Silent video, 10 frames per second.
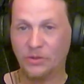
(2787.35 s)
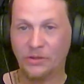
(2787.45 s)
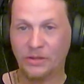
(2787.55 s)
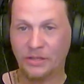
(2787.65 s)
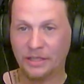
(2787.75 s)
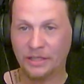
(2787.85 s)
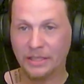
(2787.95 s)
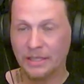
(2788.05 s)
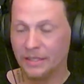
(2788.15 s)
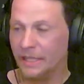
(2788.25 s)
And
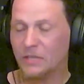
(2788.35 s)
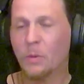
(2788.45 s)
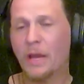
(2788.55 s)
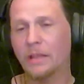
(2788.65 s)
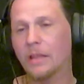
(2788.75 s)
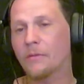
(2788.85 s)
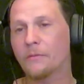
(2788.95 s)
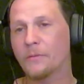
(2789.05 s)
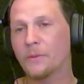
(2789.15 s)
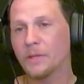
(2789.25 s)
that's why I love
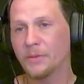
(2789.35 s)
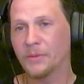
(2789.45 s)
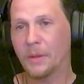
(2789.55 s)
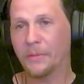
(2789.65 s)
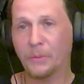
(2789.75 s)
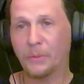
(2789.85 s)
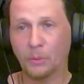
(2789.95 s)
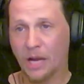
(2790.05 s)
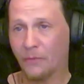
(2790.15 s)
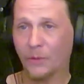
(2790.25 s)
the
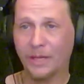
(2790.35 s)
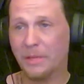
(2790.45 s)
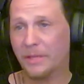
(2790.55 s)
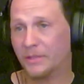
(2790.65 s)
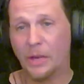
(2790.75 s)
recovery and mental health